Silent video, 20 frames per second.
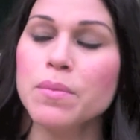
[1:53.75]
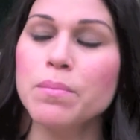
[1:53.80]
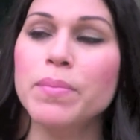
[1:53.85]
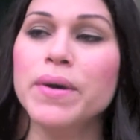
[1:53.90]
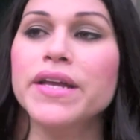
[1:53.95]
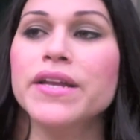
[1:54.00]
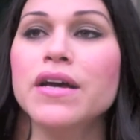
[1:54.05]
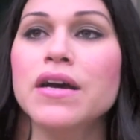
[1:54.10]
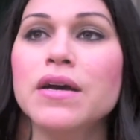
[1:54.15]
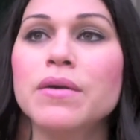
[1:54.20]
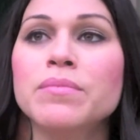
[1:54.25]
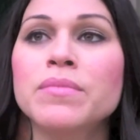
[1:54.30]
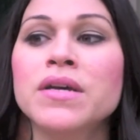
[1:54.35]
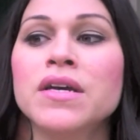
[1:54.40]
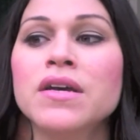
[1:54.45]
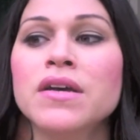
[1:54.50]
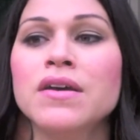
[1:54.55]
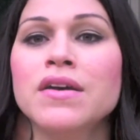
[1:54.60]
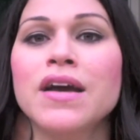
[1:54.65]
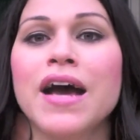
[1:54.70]
But um,
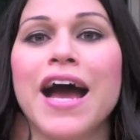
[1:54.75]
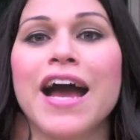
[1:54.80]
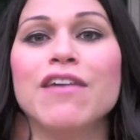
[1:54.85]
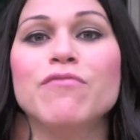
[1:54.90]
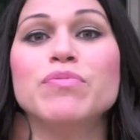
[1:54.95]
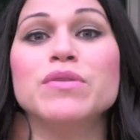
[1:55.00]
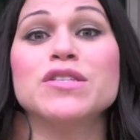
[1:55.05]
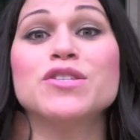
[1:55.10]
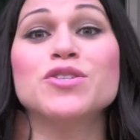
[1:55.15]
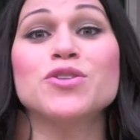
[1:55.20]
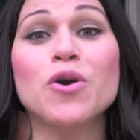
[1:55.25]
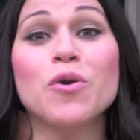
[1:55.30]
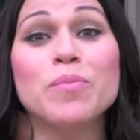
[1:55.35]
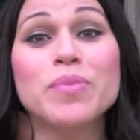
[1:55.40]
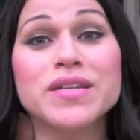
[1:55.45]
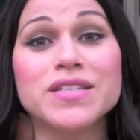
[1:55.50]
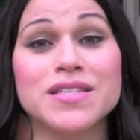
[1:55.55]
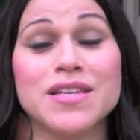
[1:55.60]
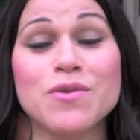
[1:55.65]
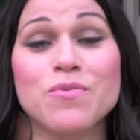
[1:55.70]
I've been so
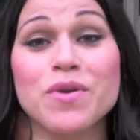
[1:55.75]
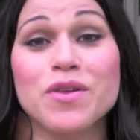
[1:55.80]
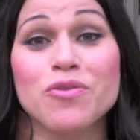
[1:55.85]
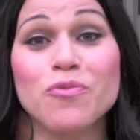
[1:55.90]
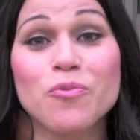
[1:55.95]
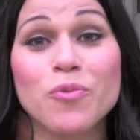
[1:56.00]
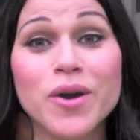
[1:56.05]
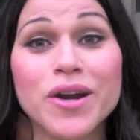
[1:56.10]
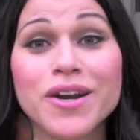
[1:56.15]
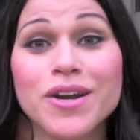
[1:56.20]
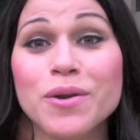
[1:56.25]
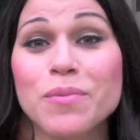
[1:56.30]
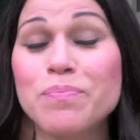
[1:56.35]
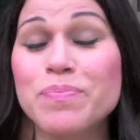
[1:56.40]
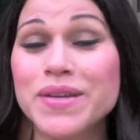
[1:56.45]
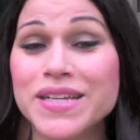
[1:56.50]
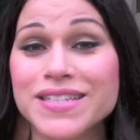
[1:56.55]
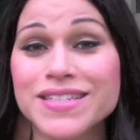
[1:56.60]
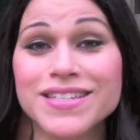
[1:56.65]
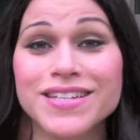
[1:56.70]
busy with work,
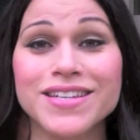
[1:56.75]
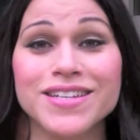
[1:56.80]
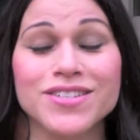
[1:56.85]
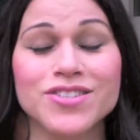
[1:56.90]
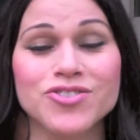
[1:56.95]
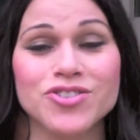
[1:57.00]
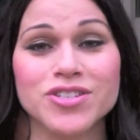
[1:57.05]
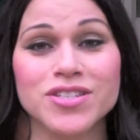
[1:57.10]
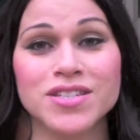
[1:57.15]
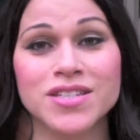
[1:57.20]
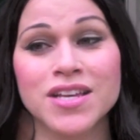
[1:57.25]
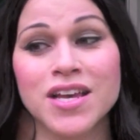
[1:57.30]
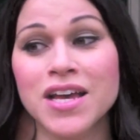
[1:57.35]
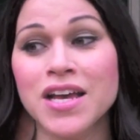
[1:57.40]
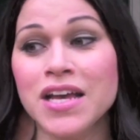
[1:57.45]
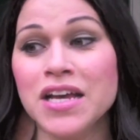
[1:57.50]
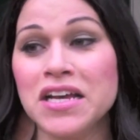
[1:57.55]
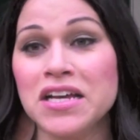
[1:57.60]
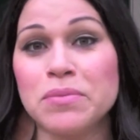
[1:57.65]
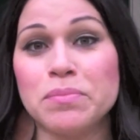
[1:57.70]
business,
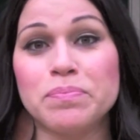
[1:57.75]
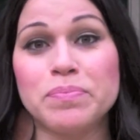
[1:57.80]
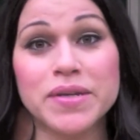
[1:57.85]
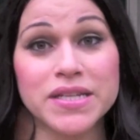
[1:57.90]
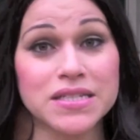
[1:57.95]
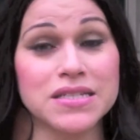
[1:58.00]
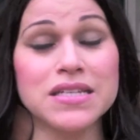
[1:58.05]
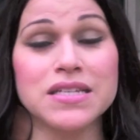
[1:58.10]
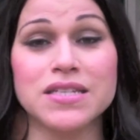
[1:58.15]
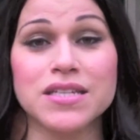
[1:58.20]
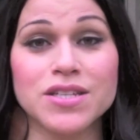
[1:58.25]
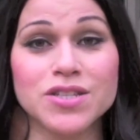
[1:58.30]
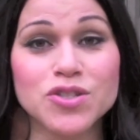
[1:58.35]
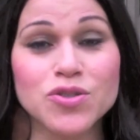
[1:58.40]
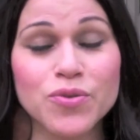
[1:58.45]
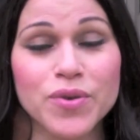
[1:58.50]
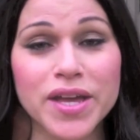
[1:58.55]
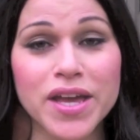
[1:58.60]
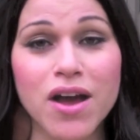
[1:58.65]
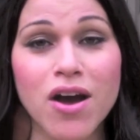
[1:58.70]
just business is
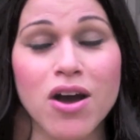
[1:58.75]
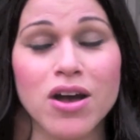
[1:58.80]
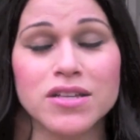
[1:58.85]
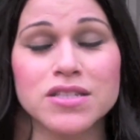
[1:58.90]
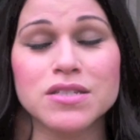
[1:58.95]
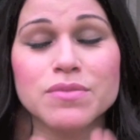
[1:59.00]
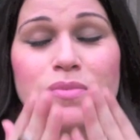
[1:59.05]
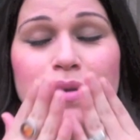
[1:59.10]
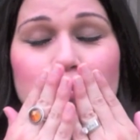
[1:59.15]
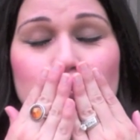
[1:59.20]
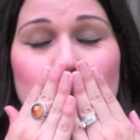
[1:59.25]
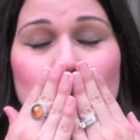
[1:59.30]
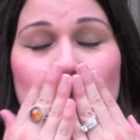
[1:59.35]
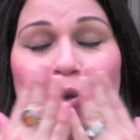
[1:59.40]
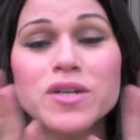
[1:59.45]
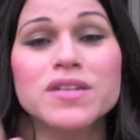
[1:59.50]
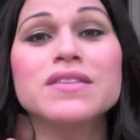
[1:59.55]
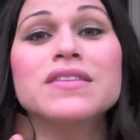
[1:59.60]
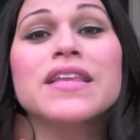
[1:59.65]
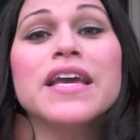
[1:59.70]
doing awesome and
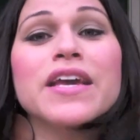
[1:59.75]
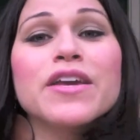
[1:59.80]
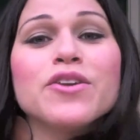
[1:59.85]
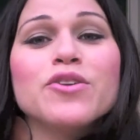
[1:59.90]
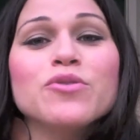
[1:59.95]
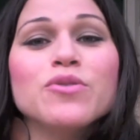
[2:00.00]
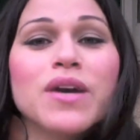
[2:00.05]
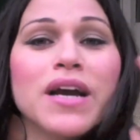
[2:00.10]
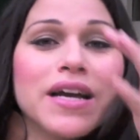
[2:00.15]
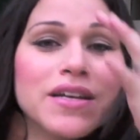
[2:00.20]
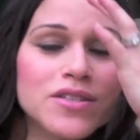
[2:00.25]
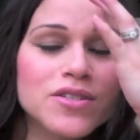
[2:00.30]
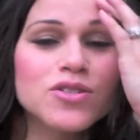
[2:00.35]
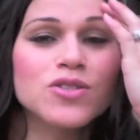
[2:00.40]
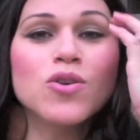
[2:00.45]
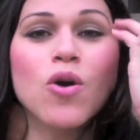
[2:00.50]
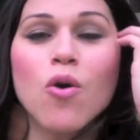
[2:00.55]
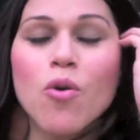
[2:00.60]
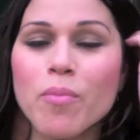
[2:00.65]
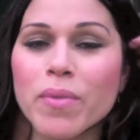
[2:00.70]
thank you guys
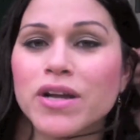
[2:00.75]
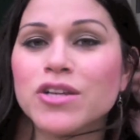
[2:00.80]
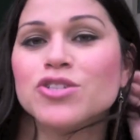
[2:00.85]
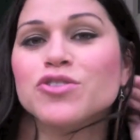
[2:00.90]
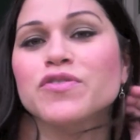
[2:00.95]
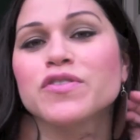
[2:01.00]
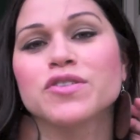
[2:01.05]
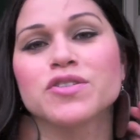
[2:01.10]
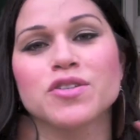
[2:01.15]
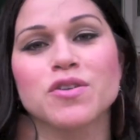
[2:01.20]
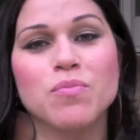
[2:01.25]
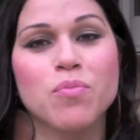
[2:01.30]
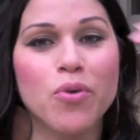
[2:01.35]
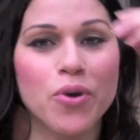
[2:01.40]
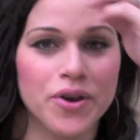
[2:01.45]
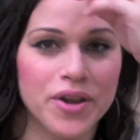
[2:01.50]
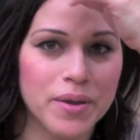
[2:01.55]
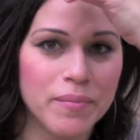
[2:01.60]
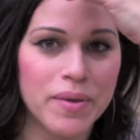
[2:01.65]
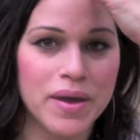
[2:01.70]
so much for
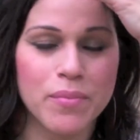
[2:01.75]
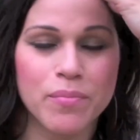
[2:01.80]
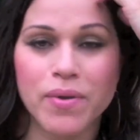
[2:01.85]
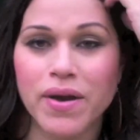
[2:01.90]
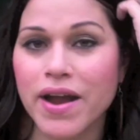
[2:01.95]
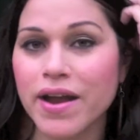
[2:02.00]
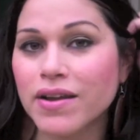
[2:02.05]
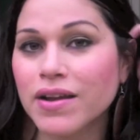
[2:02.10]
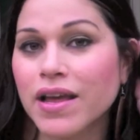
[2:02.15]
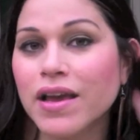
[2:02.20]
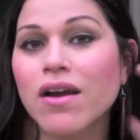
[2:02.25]
supporting my brand.